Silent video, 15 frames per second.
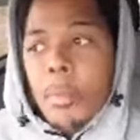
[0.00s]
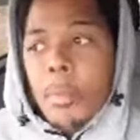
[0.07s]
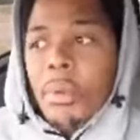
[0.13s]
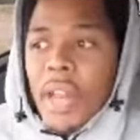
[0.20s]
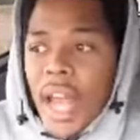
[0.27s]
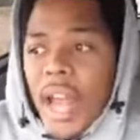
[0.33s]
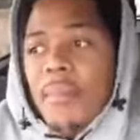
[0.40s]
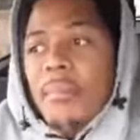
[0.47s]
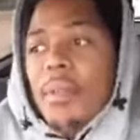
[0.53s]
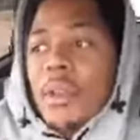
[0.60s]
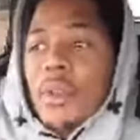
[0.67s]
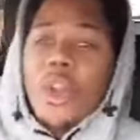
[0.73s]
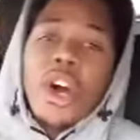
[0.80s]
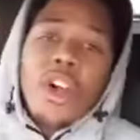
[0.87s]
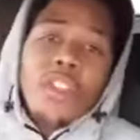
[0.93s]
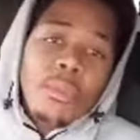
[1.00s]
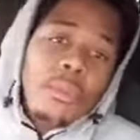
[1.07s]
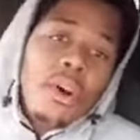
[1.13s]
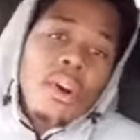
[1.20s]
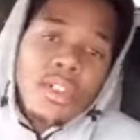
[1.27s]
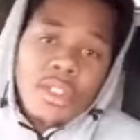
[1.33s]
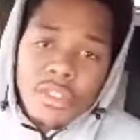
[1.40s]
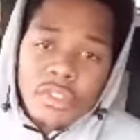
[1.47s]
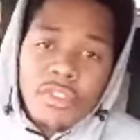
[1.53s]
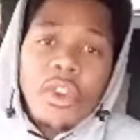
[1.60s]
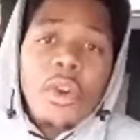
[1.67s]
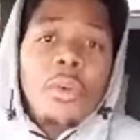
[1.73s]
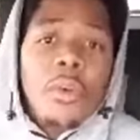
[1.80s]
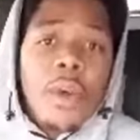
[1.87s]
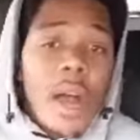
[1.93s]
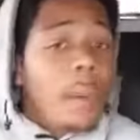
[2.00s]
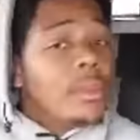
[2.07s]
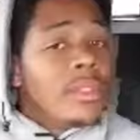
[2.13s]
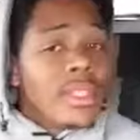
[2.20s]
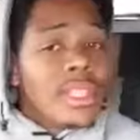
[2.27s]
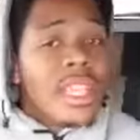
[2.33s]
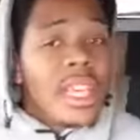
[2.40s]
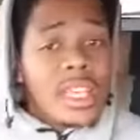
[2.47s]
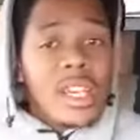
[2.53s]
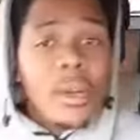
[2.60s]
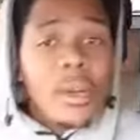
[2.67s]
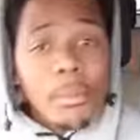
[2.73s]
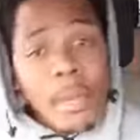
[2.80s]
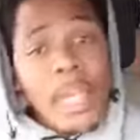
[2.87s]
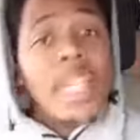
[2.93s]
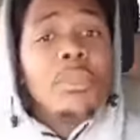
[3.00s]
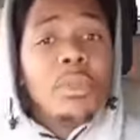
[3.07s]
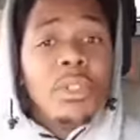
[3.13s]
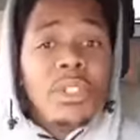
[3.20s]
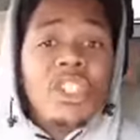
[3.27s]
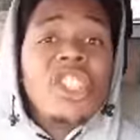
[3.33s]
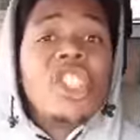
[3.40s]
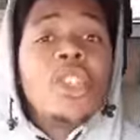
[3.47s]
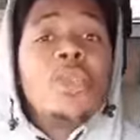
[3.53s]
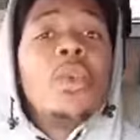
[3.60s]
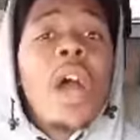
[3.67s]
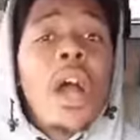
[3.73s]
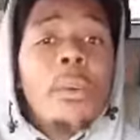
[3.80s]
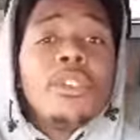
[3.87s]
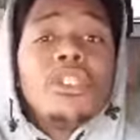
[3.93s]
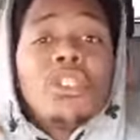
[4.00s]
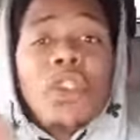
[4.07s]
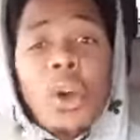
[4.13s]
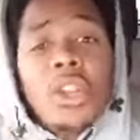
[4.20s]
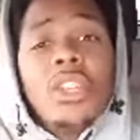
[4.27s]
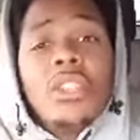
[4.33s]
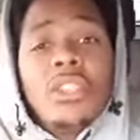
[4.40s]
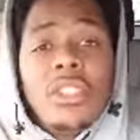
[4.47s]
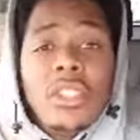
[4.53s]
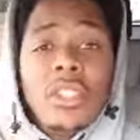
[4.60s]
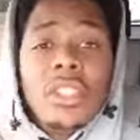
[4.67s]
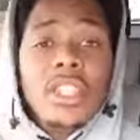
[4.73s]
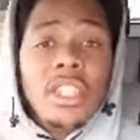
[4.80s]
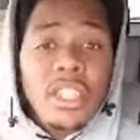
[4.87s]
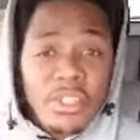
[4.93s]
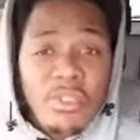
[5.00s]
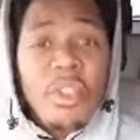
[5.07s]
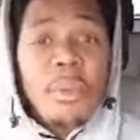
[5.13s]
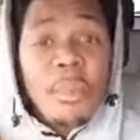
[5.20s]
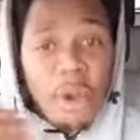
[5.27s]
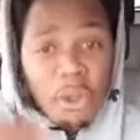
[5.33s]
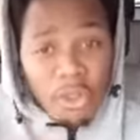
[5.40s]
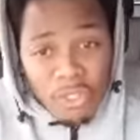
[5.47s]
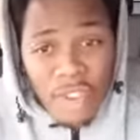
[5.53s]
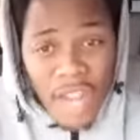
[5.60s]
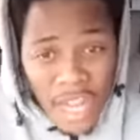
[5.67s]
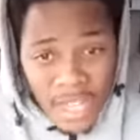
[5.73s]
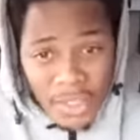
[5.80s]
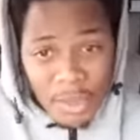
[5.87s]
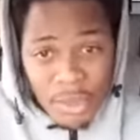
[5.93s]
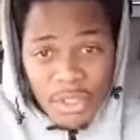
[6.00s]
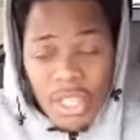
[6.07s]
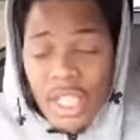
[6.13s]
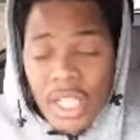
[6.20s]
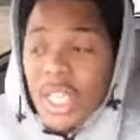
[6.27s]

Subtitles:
But I have been on the other ball of the foot where I was in that young man's position where I was talking to these females' fathers.